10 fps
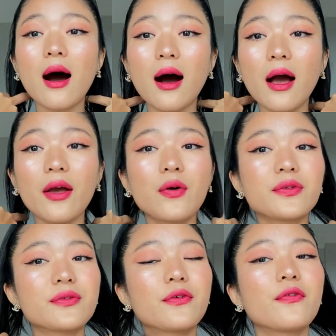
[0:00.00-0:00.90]
I
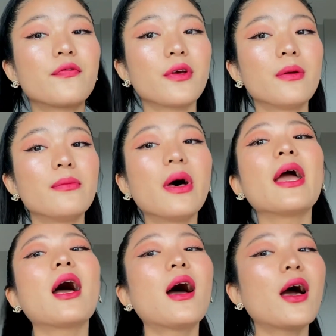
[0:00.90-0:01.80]
also film
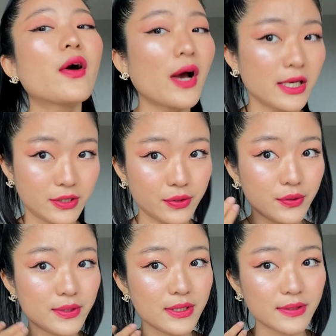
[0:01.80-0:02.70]
like how I
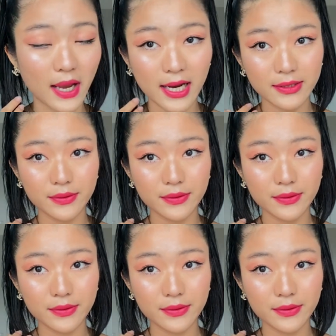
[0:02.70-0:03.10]
do this hair